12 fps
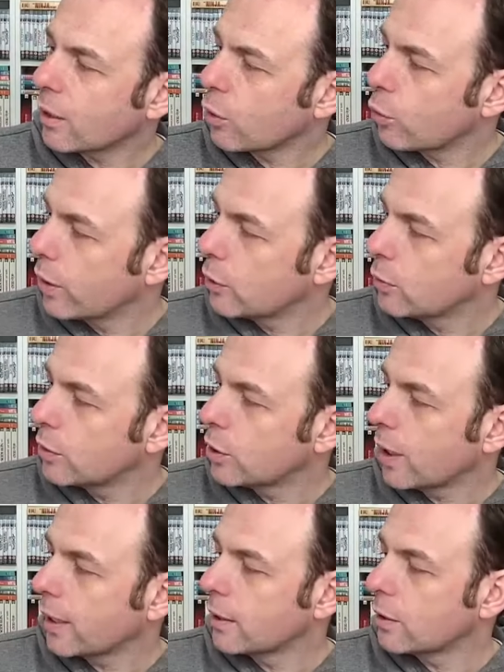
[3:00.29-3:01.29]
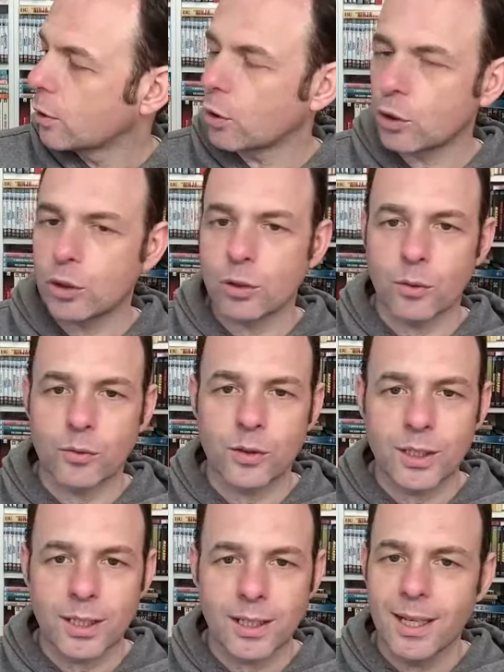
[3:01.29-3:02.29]
at Cressridge, and The Seduction of
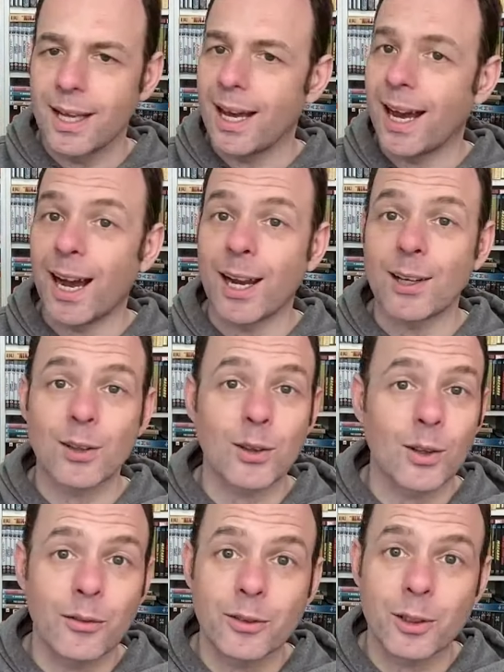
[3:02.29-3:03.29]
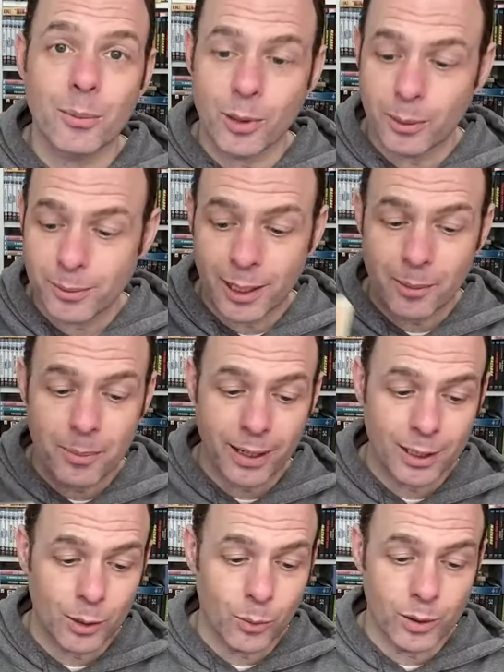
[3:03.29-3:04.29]
Gina. I loved Primetime
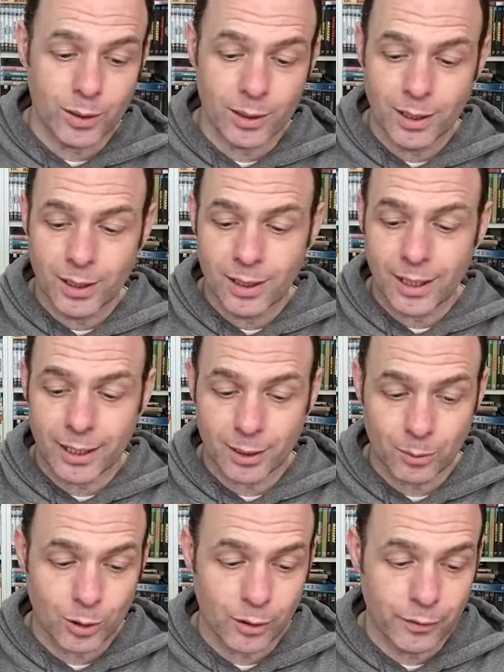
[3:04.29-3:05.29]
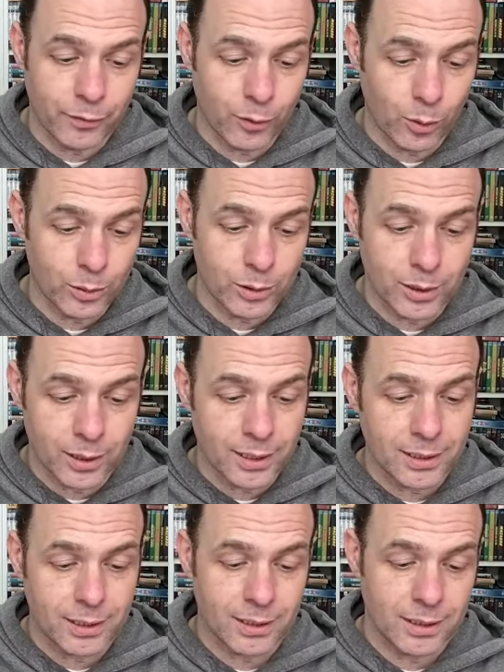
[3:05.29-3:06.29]
Panic 1, and I'm looking forward to
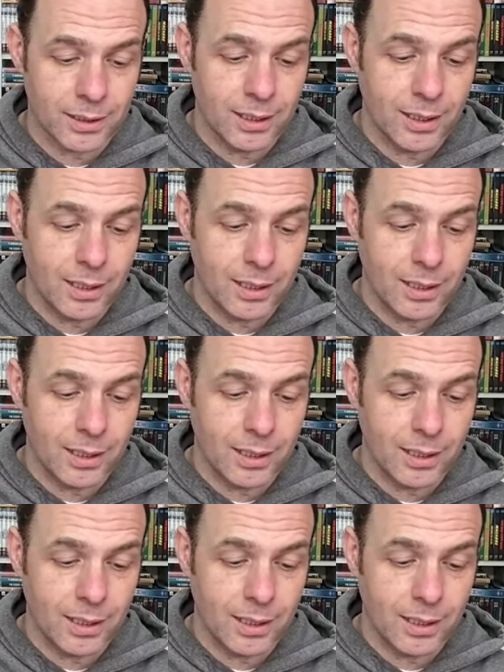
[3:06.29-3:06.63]
this.